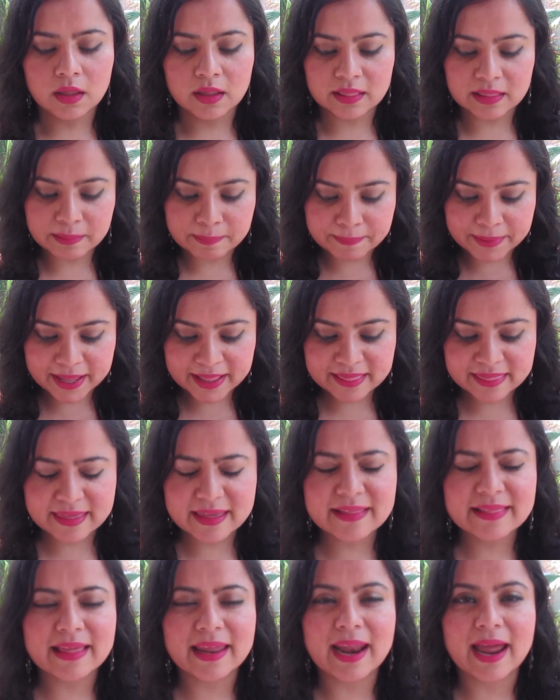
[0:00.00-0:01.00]
The main
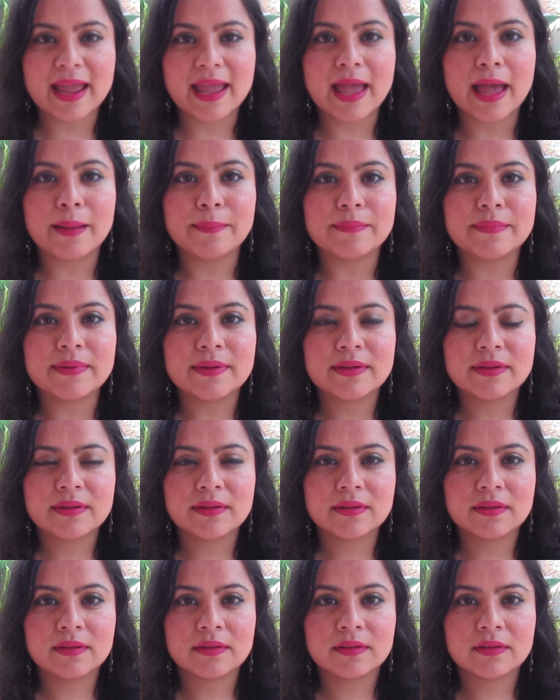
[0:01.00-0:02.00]
thing that I am
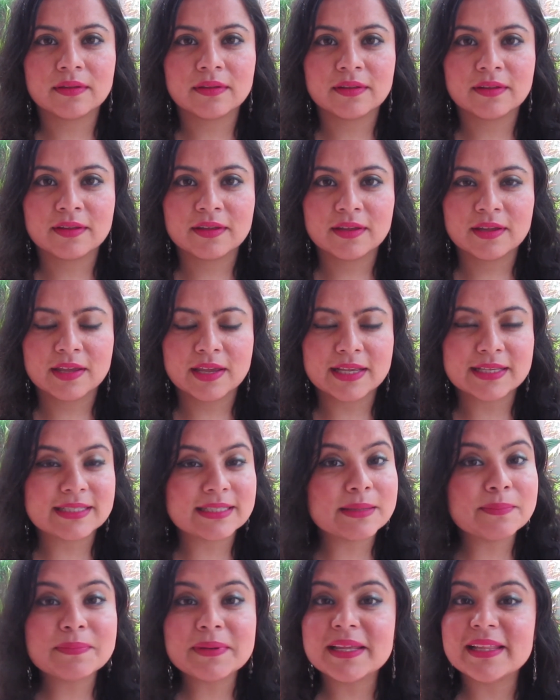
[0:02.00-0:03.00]
is
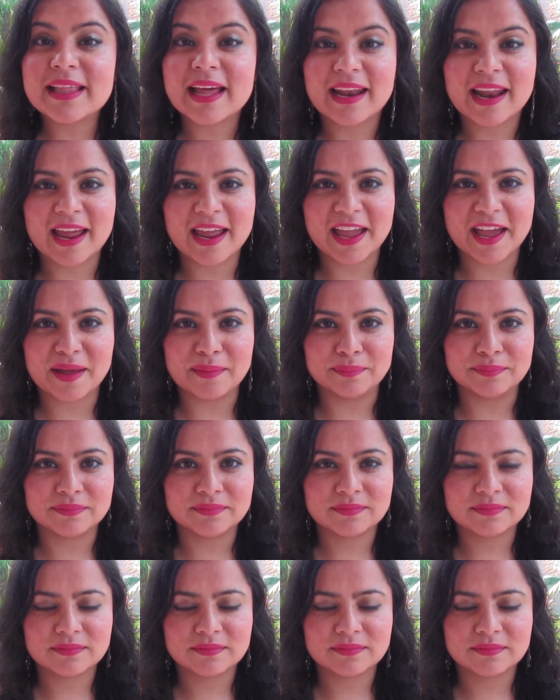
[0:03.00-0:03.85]
simply that I am.